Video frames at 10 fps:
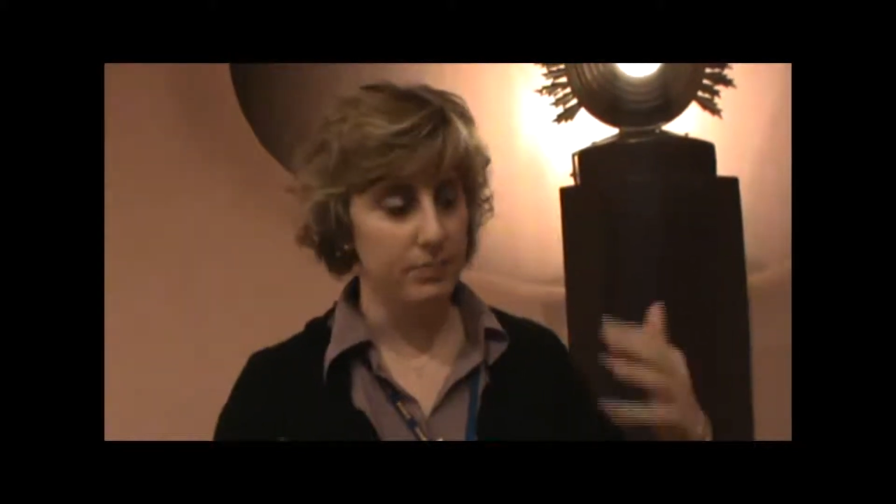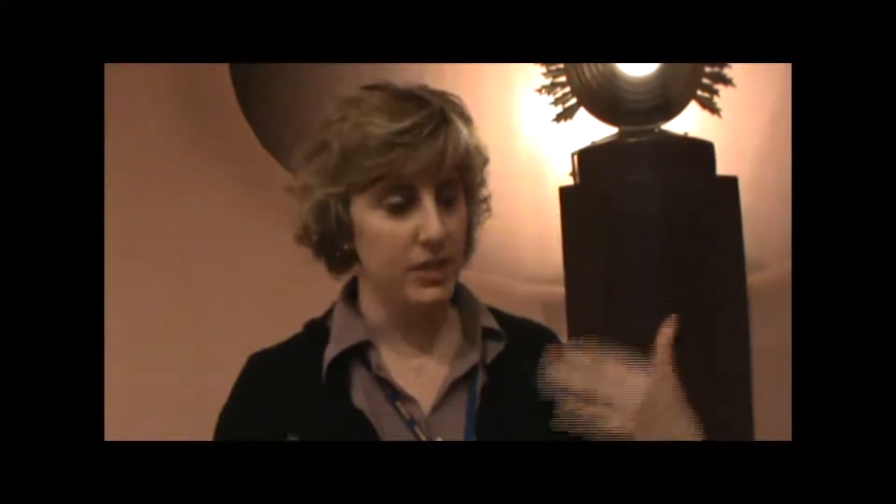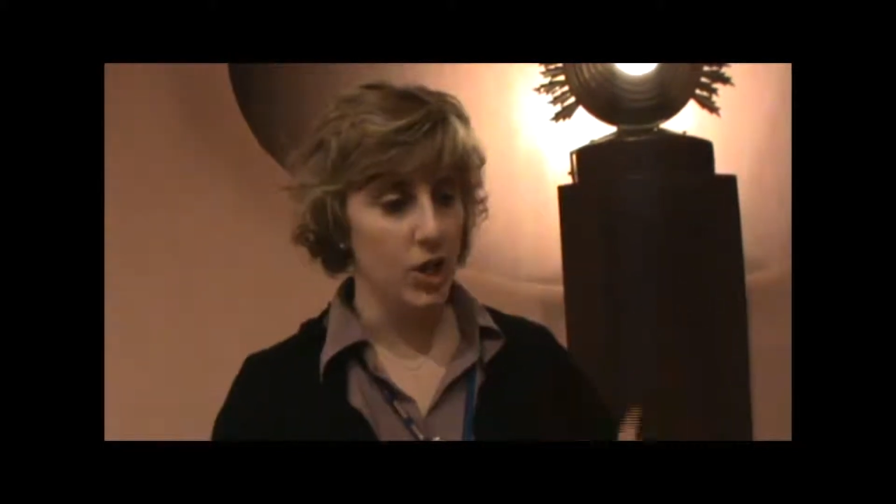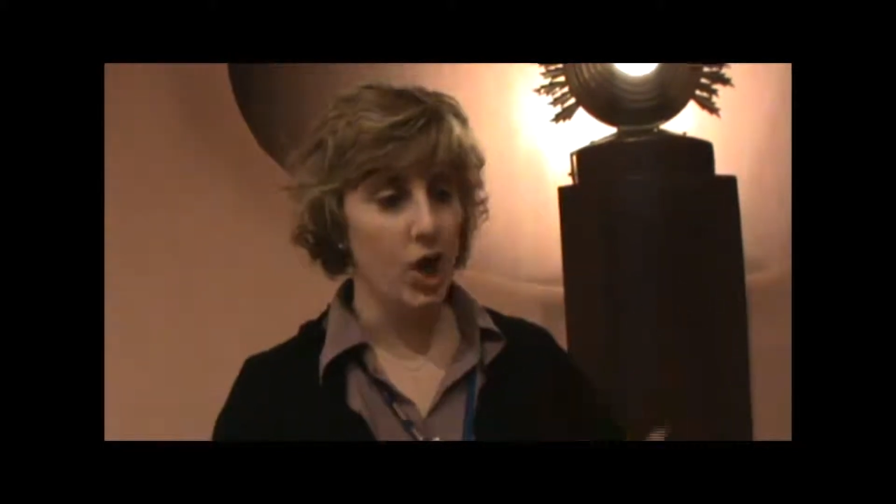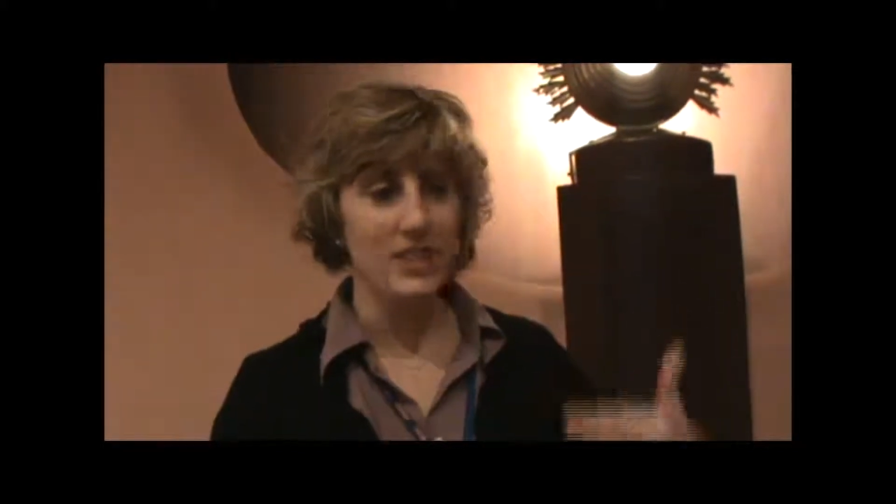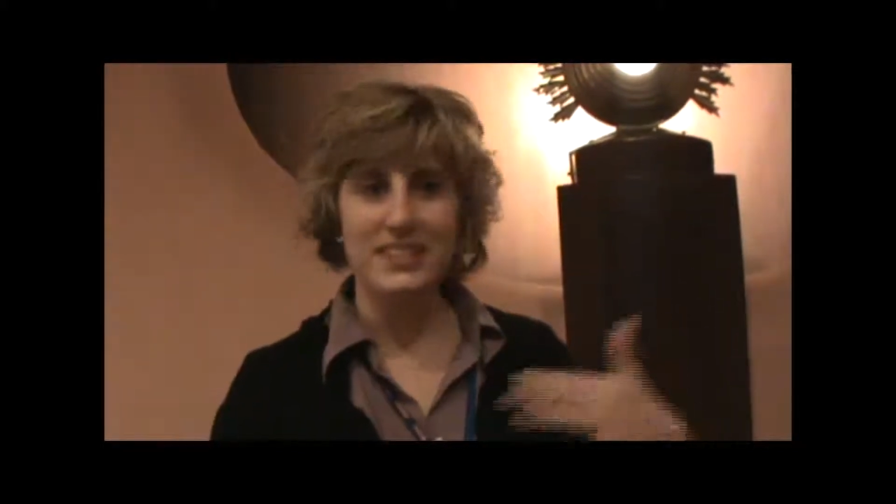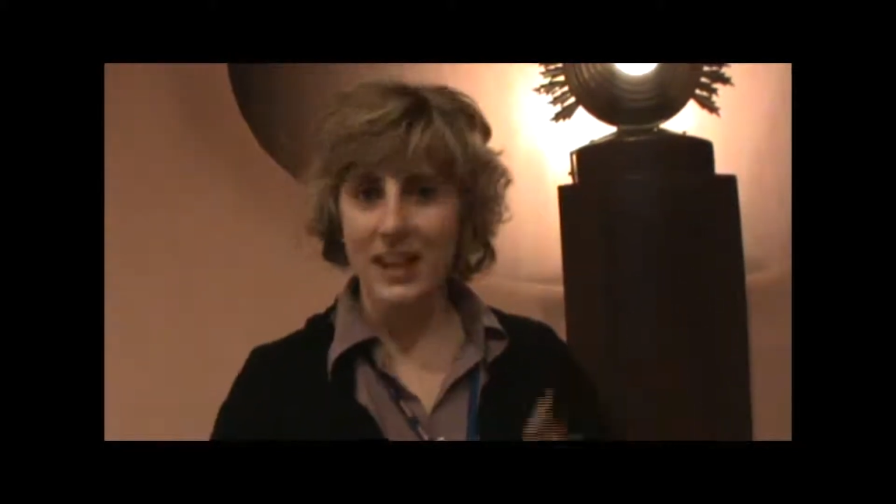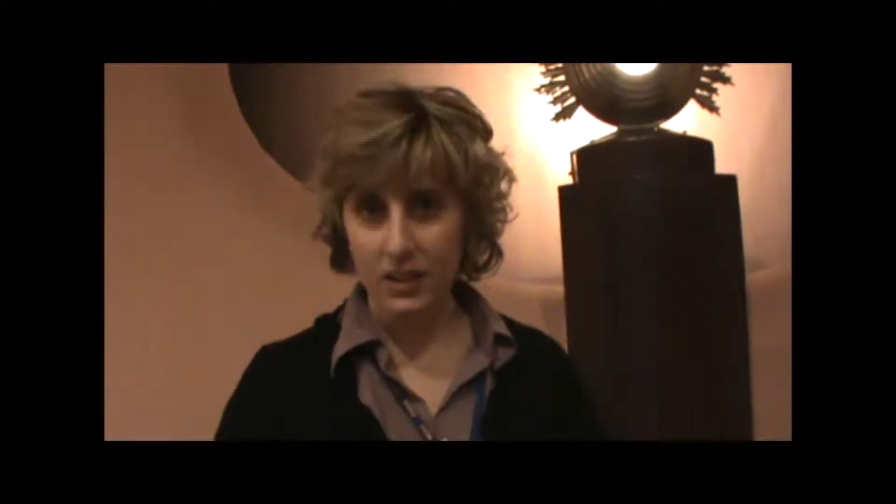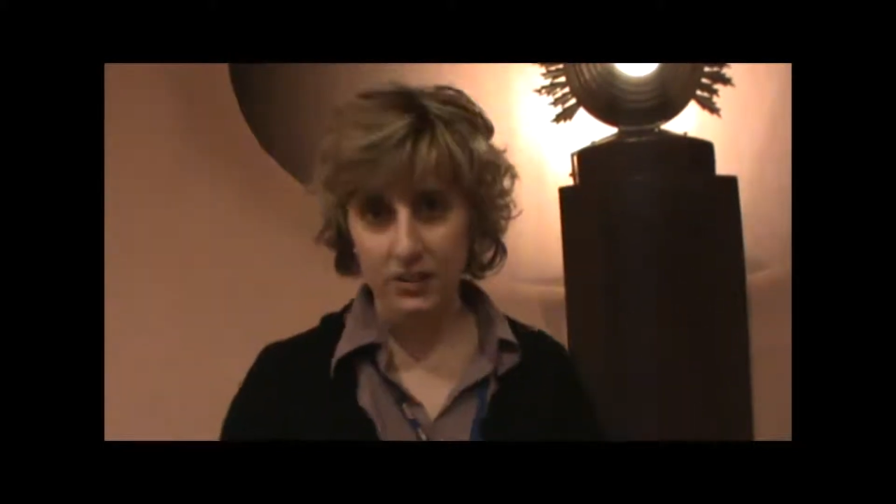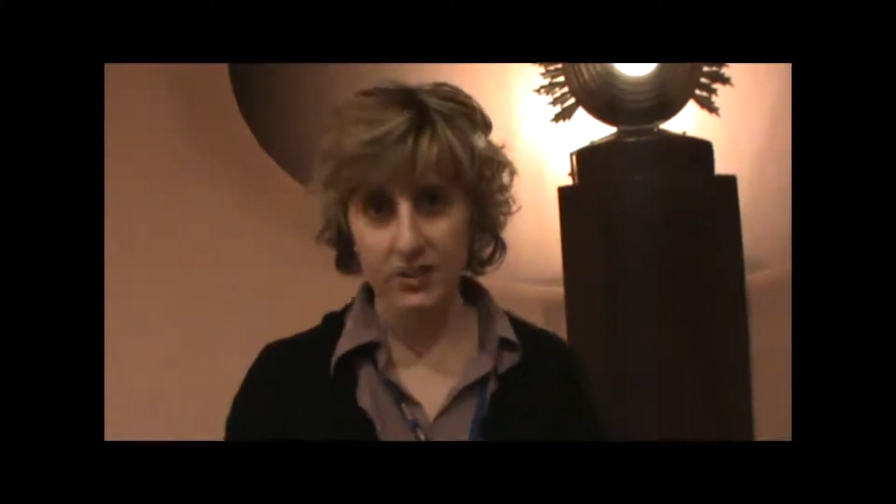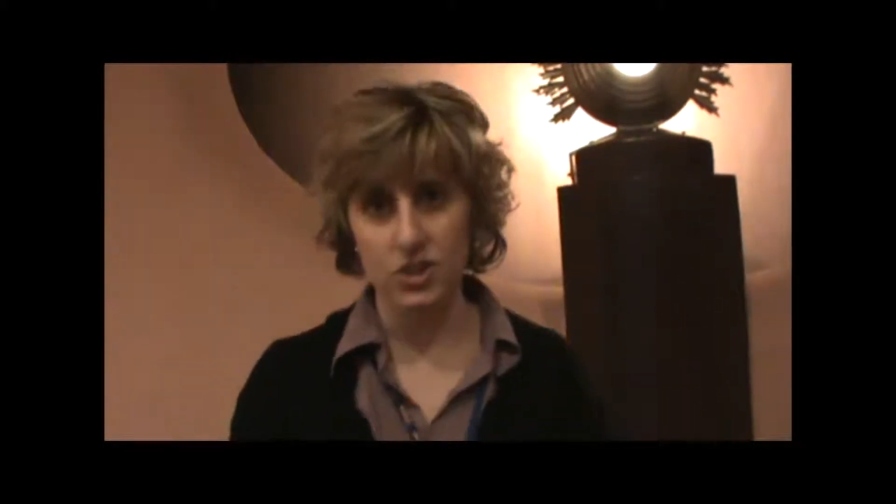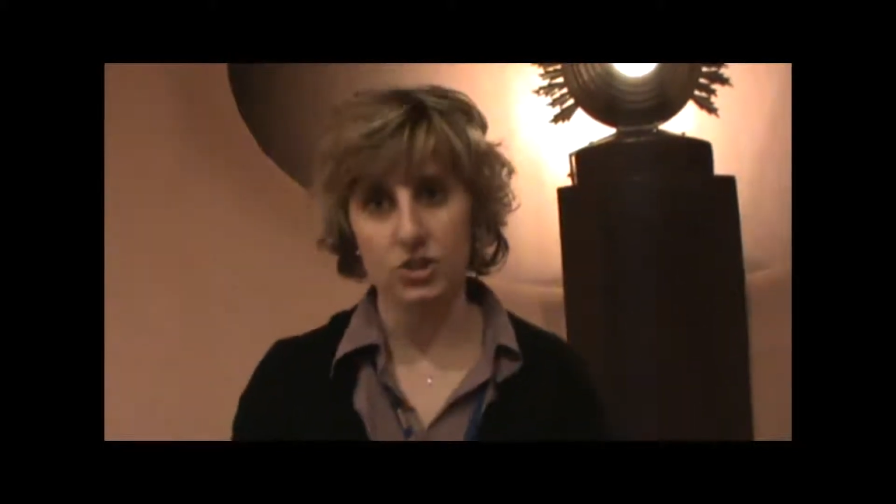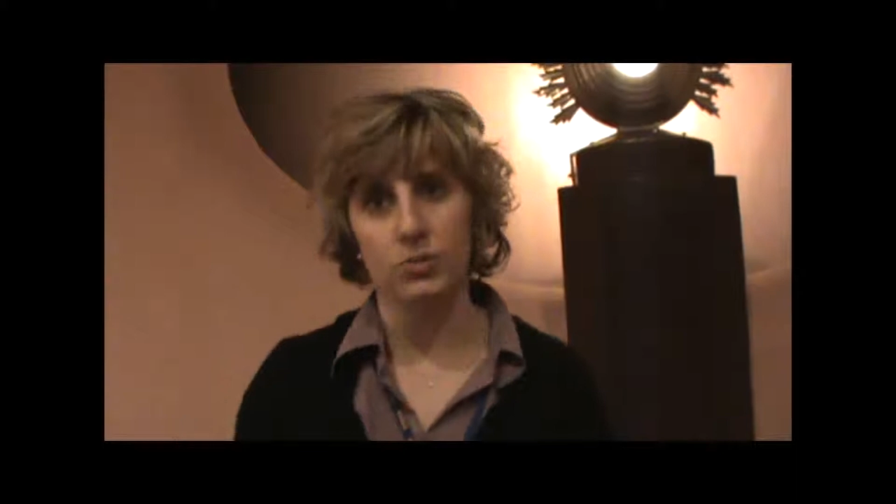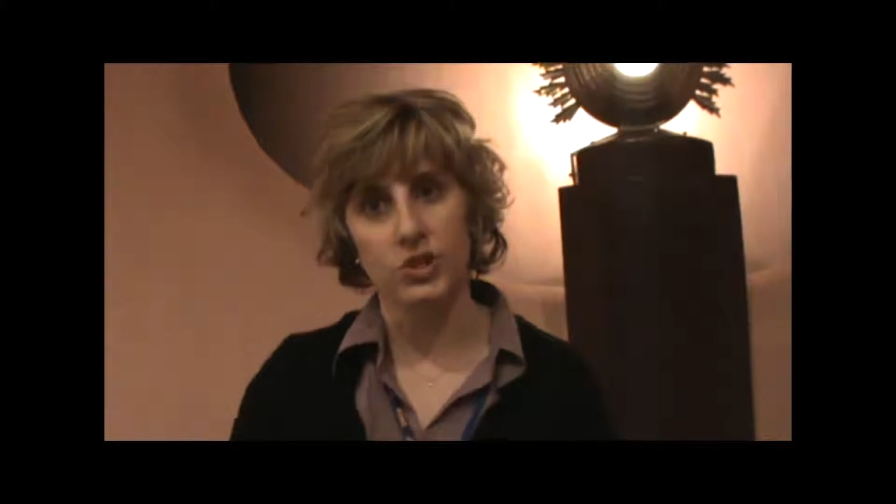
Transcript: beyond television,